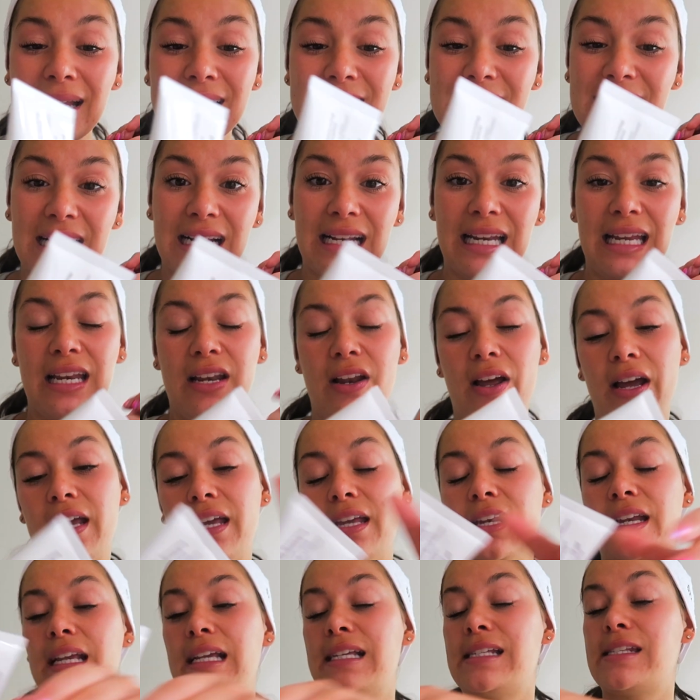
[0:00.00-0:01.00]
basically
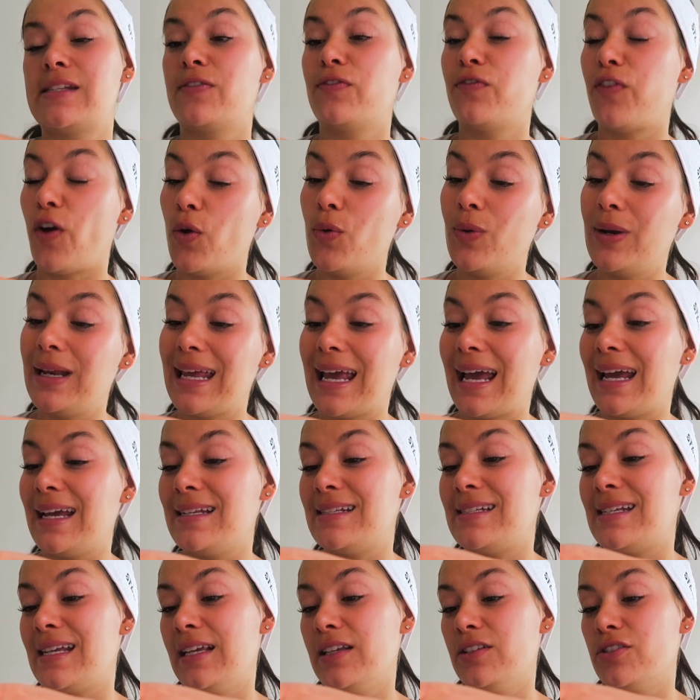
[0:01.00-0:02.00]
like an
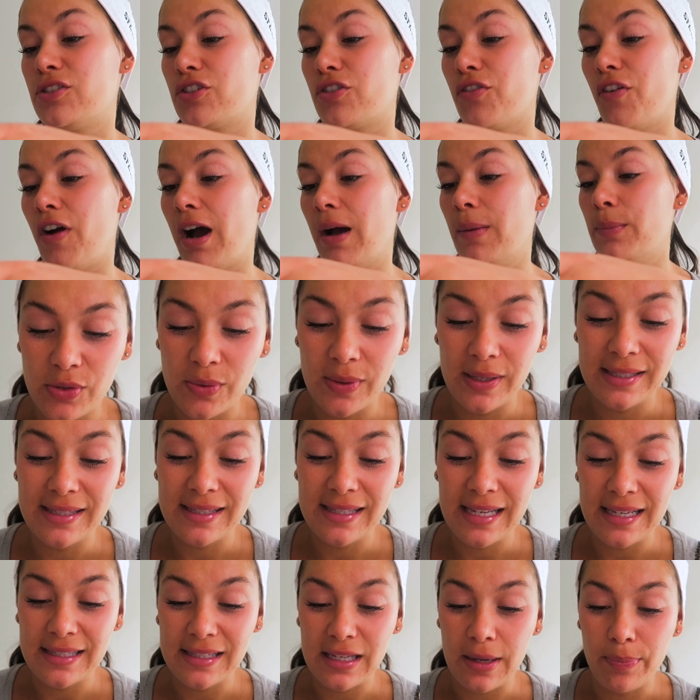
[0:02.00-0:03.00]
exfoliating scrub so
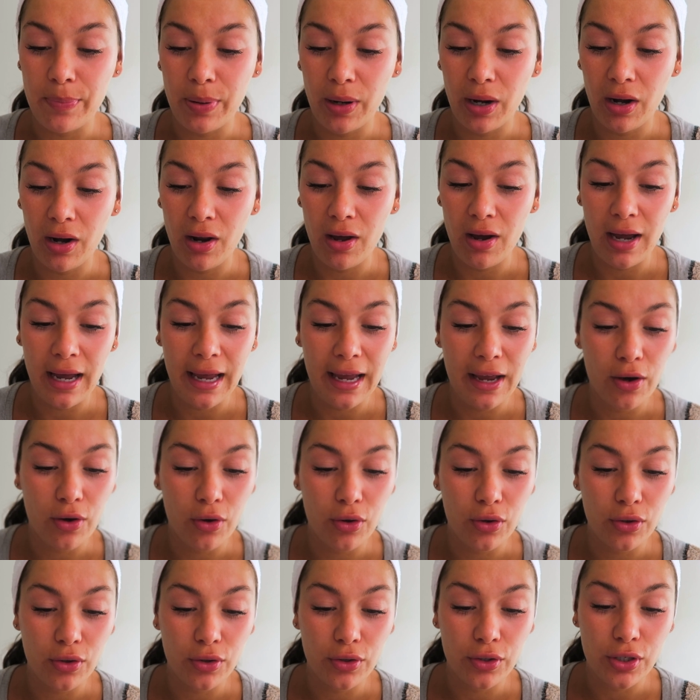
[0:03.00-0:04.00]
it says apply
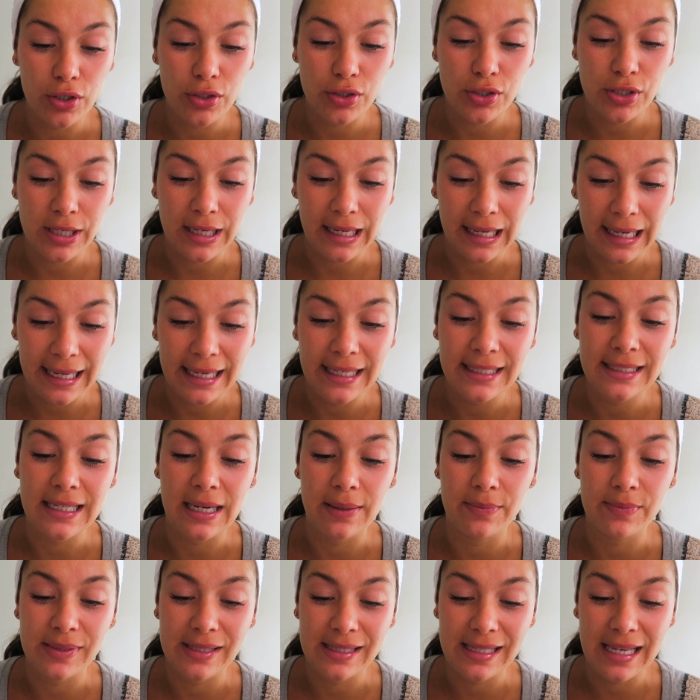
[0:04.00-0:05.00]
on to clean
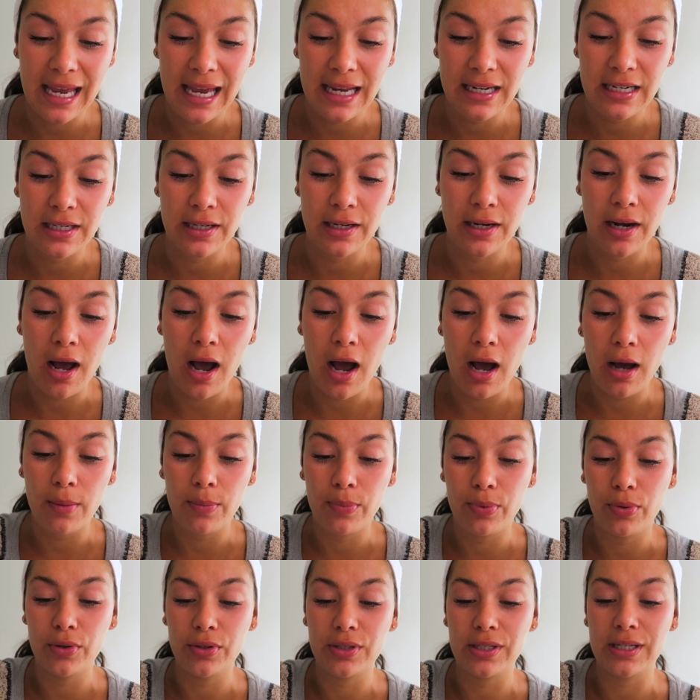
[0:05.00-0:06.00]
damp skin in an
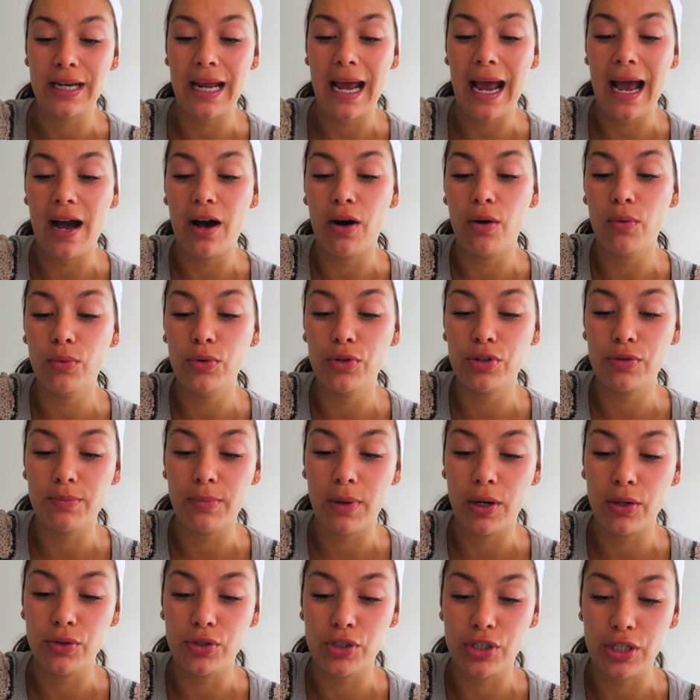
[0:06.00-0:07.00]
upward and outward
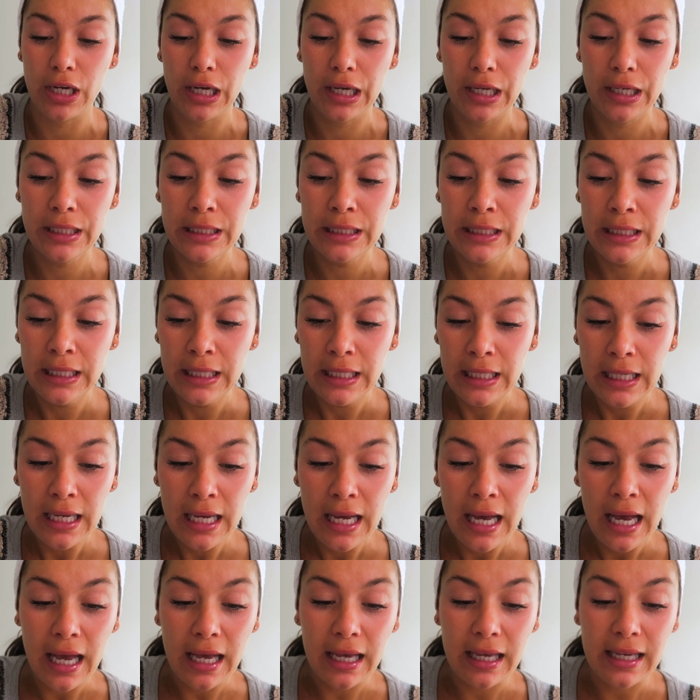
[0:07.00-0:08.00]
motion
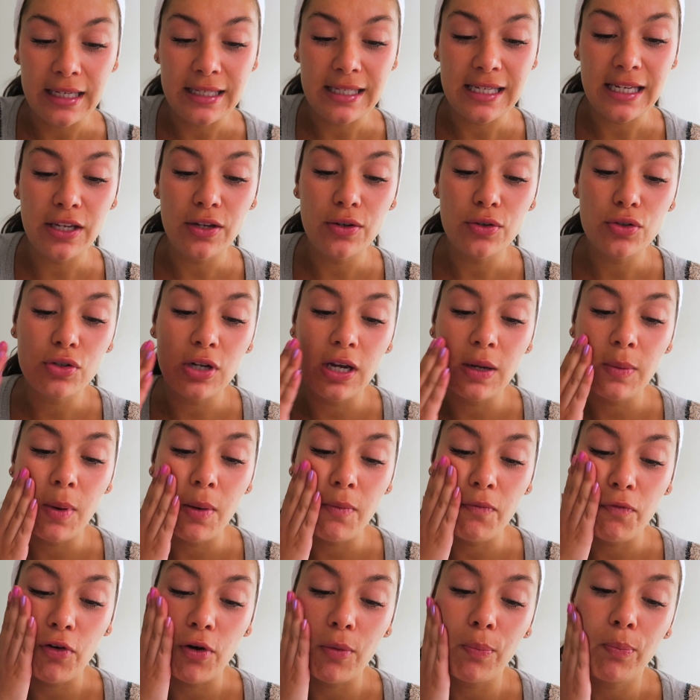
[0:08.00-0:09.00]
and continue
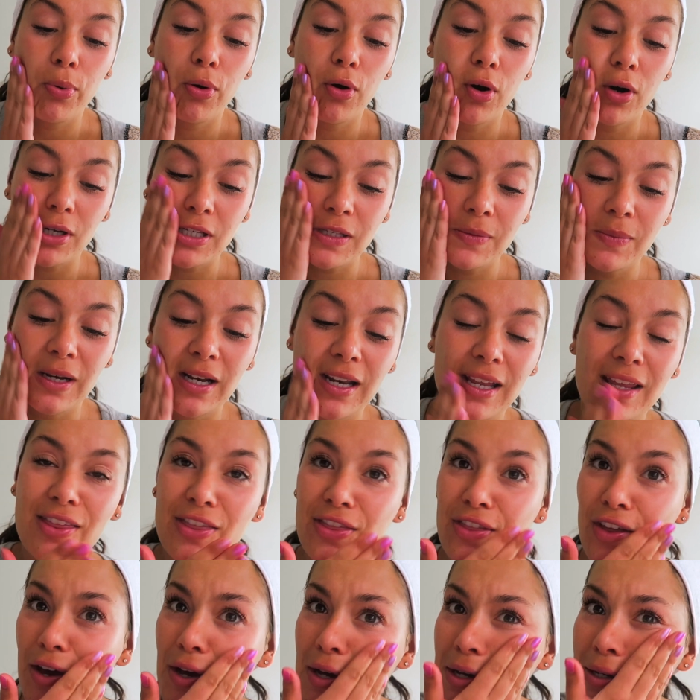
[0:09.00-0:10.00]
treatment for approximately
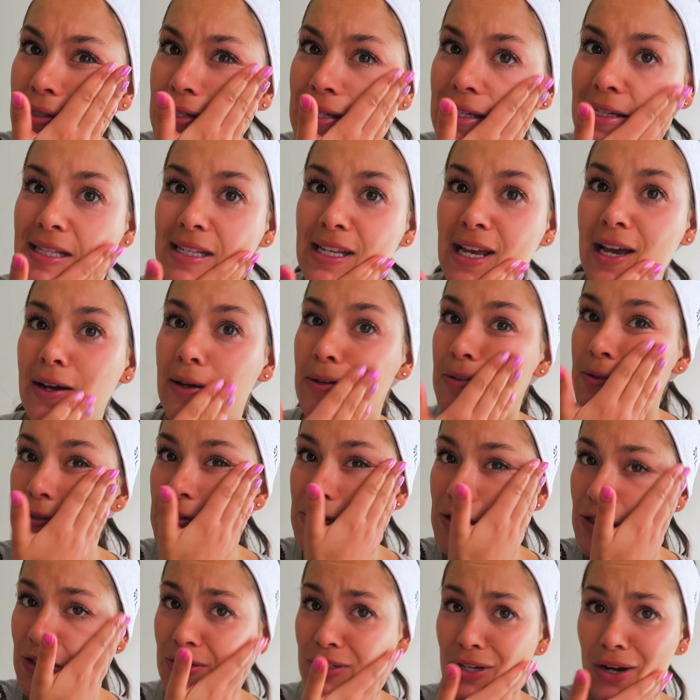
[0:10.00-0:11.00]
30
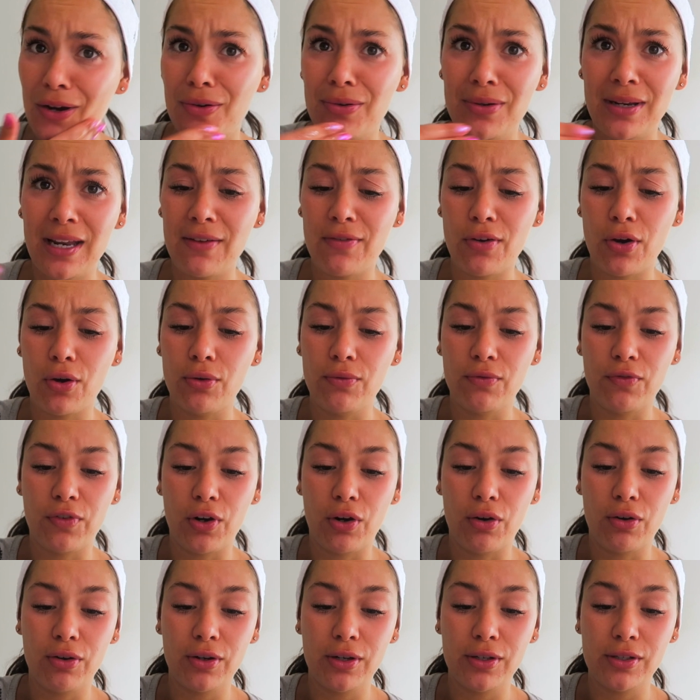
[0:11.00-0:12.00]
seconds you don't leave it on
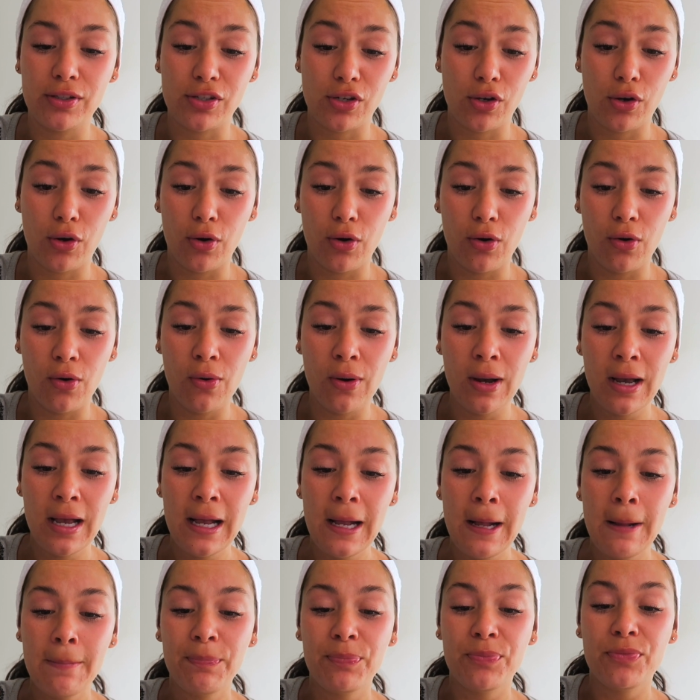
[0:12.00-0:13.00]
for long at all
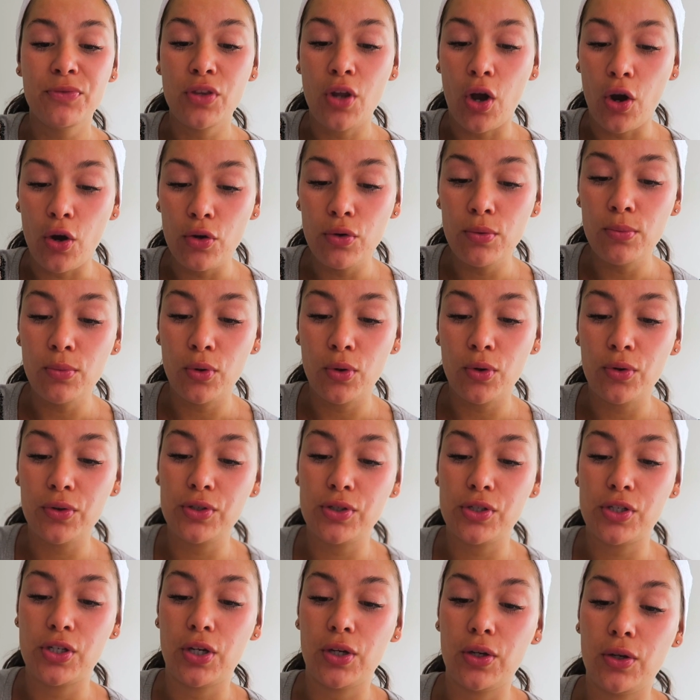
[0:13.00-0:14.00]
no more
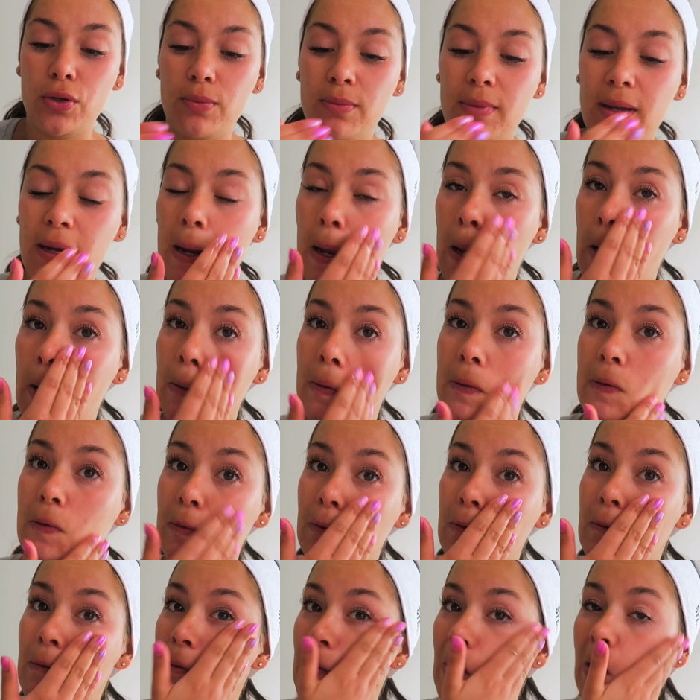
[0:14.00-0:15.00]
than two
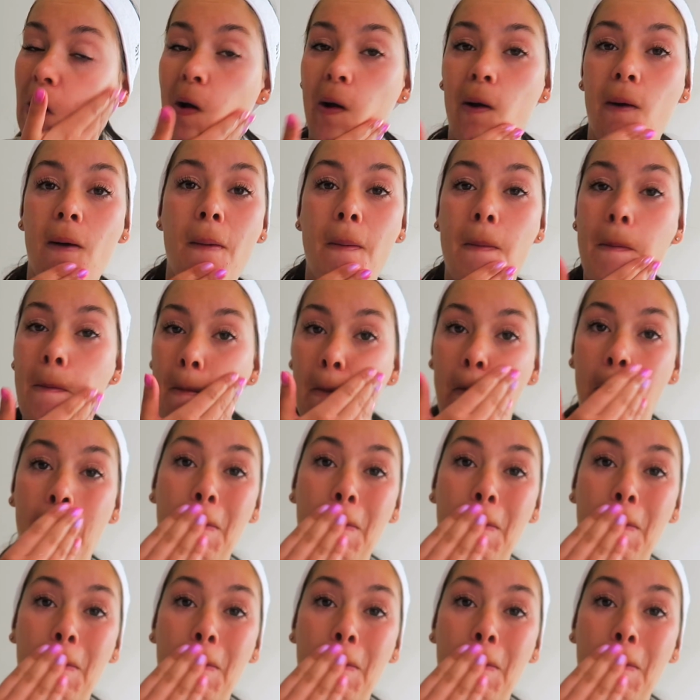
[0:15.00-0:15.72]
minutes so